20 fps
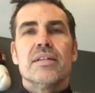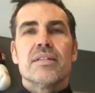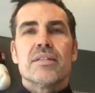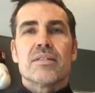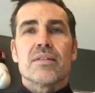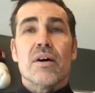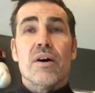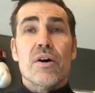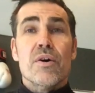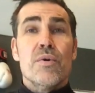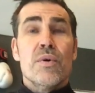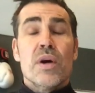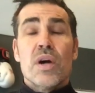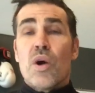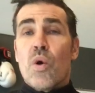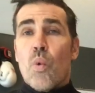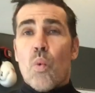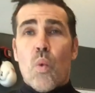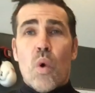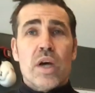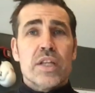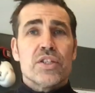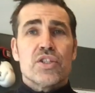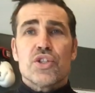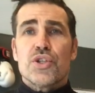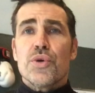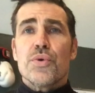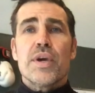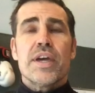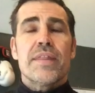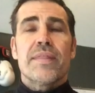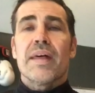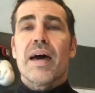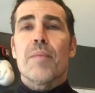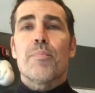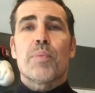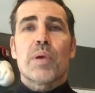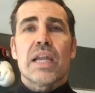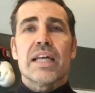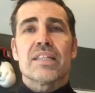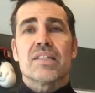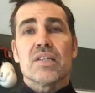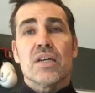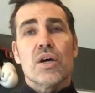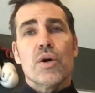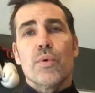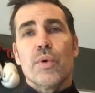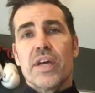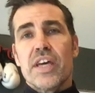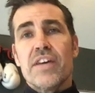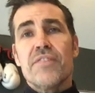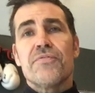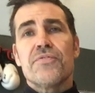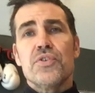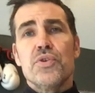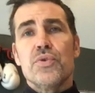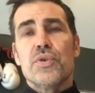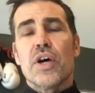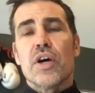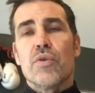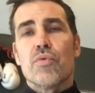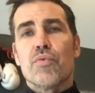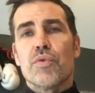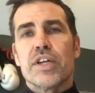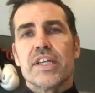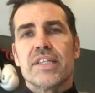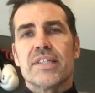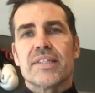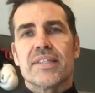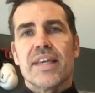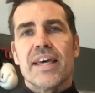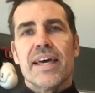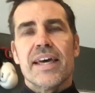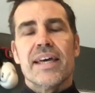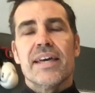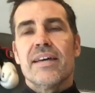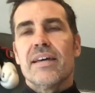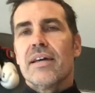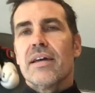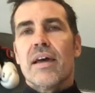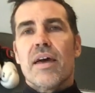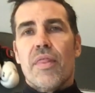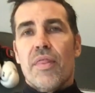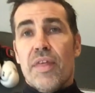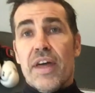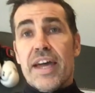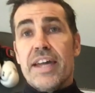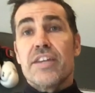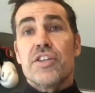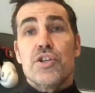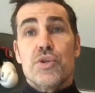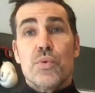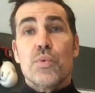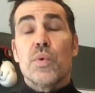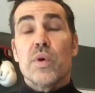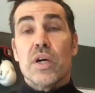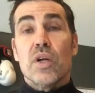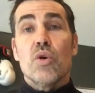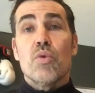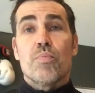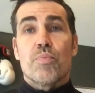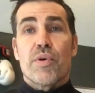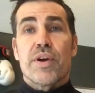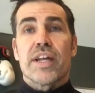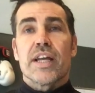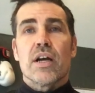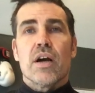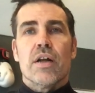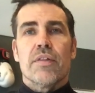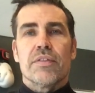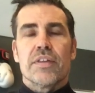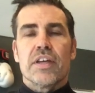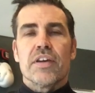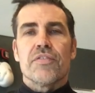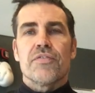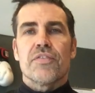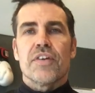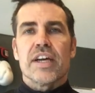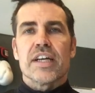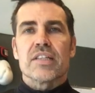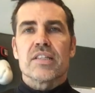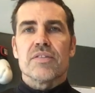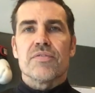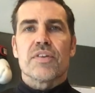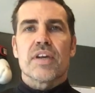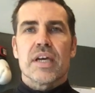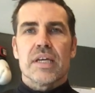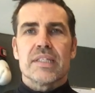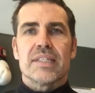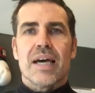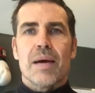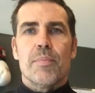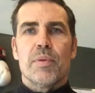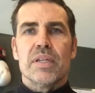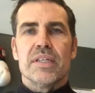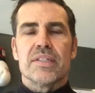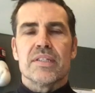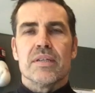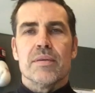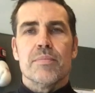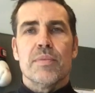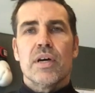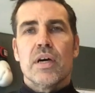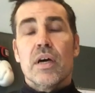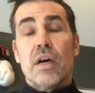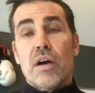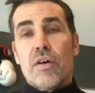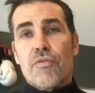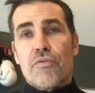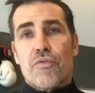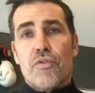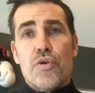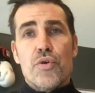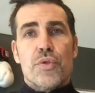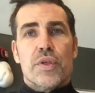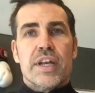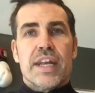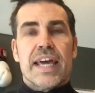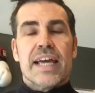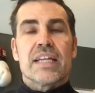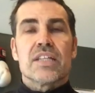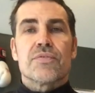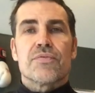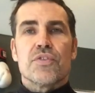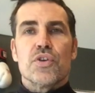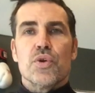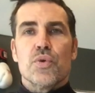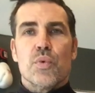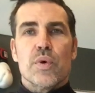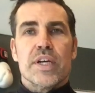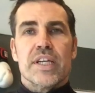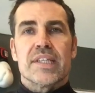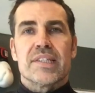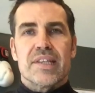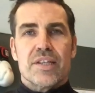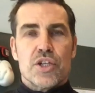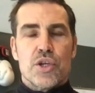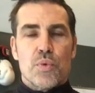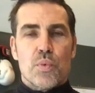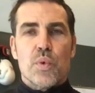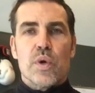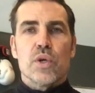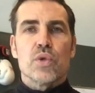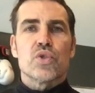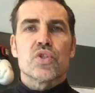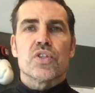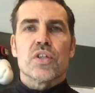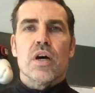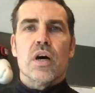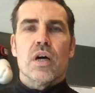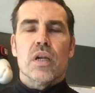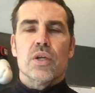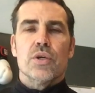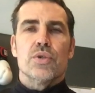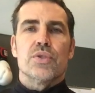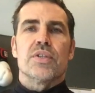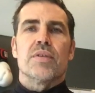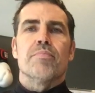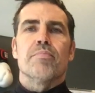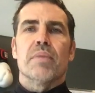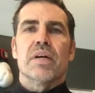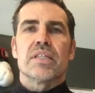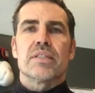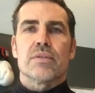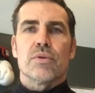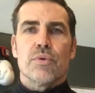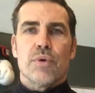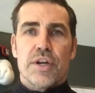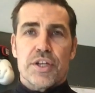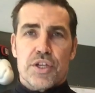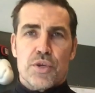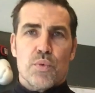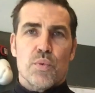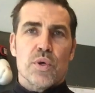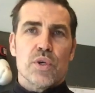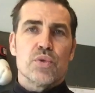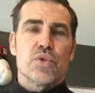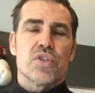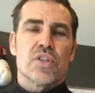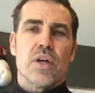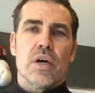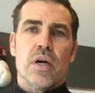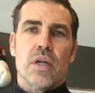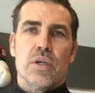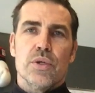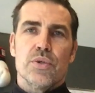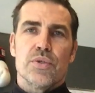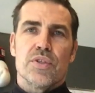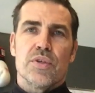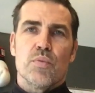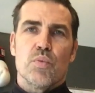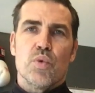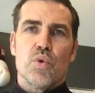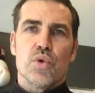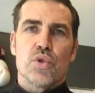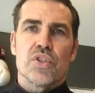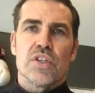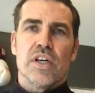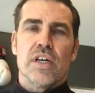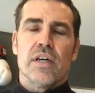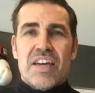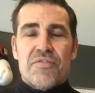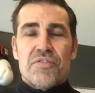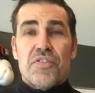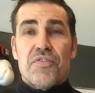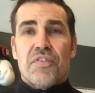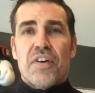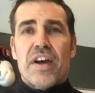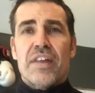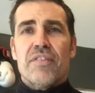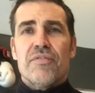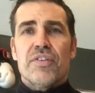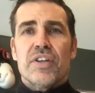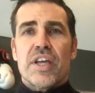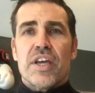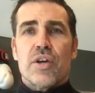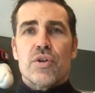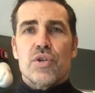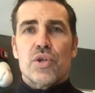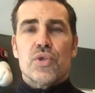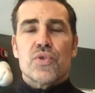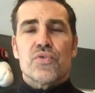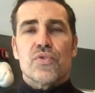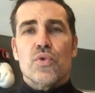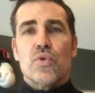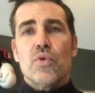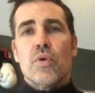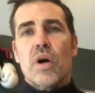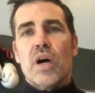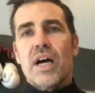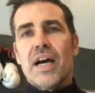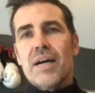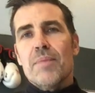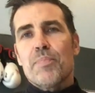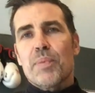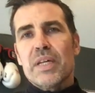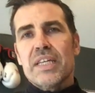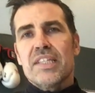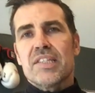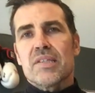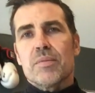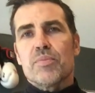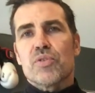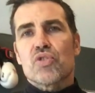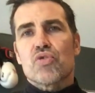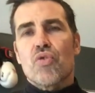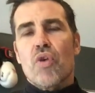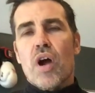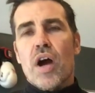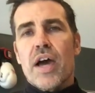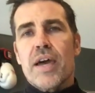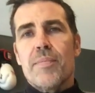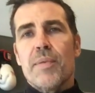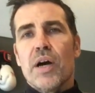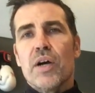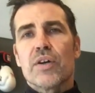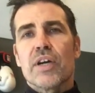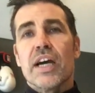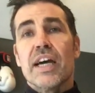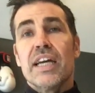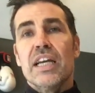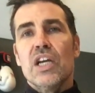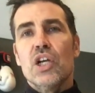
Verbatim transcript: So once you hit that plateau, if you don't reset, then you will bring on the effects of catabolism through the next few weeks and you will start losing muscle and you will start losing water. If you found the video useful, please subscribe, okay?